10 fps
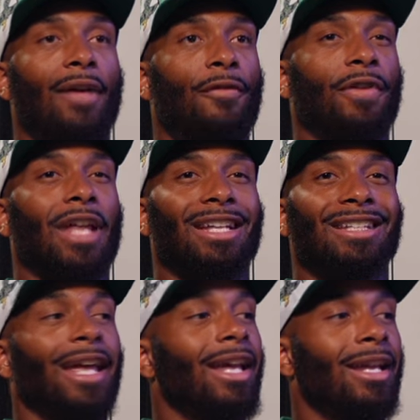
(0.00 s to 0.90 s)
for like
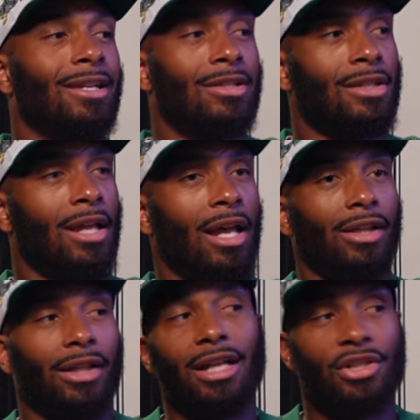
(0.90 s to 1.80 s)
days,
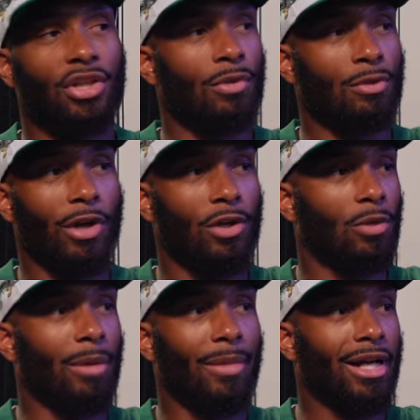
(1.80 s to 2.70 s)
like that shit was weighing on
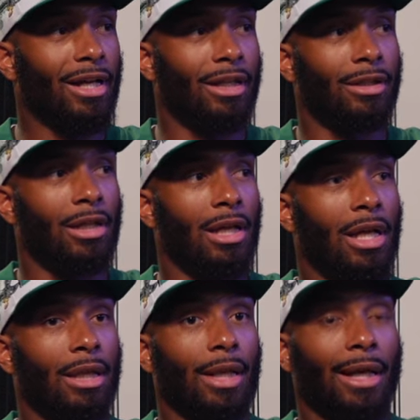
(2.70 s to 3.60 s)
my mind.
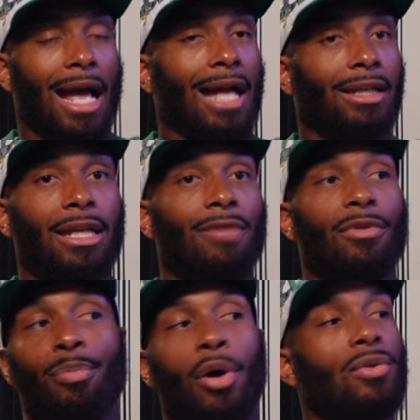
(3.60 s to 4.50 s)
Yeah, like I didn't
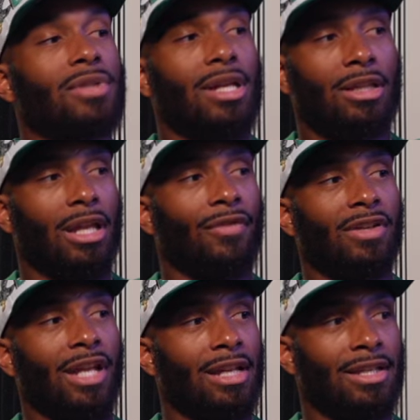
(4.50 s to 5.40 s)
even post anything for
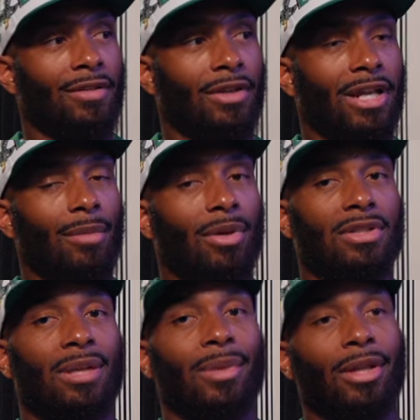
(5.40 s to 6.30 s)
days after that because
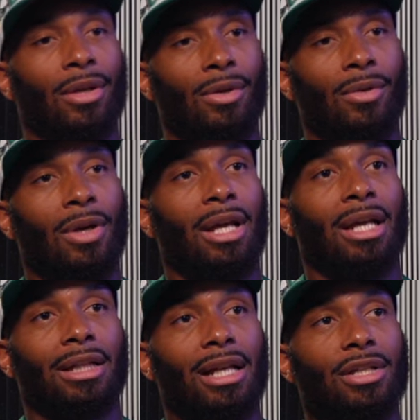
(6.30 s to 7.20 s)
I'm like, yo,
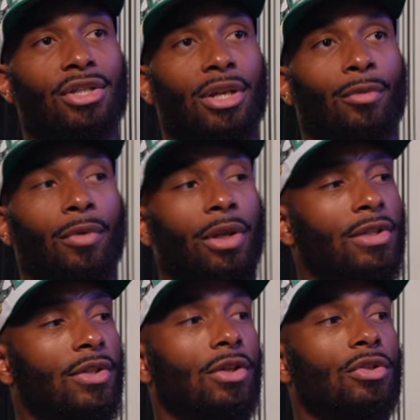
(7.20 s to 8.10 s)
that shit really
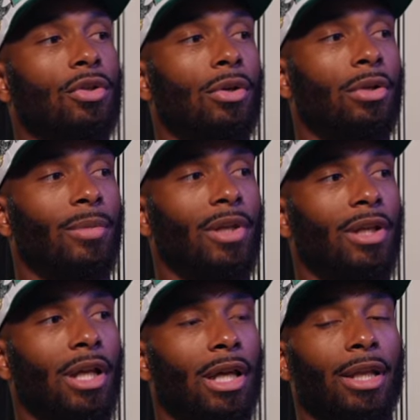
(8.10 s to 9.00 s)
took control of me
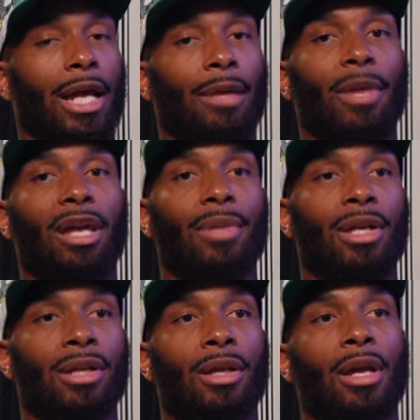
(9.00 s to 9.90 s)
yeah. and like made
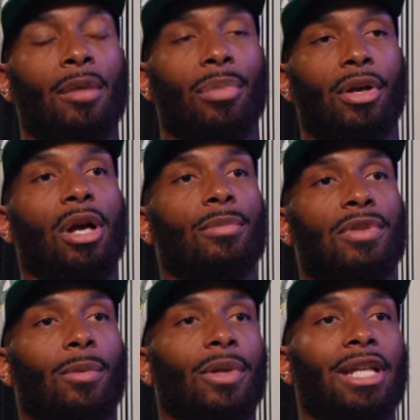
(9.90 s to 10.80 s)
me become
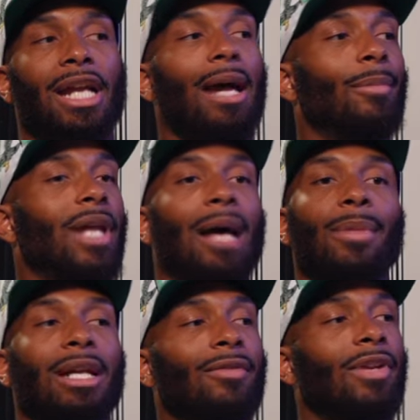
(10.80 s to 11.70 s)
someone that I'm not, I'm
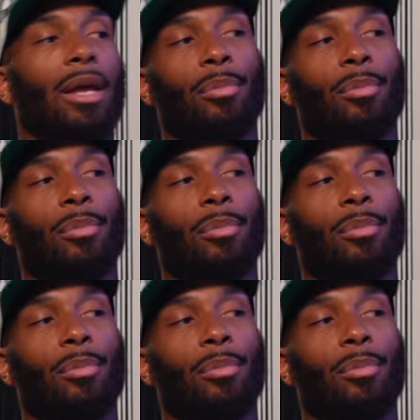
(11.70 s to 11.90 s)
not even that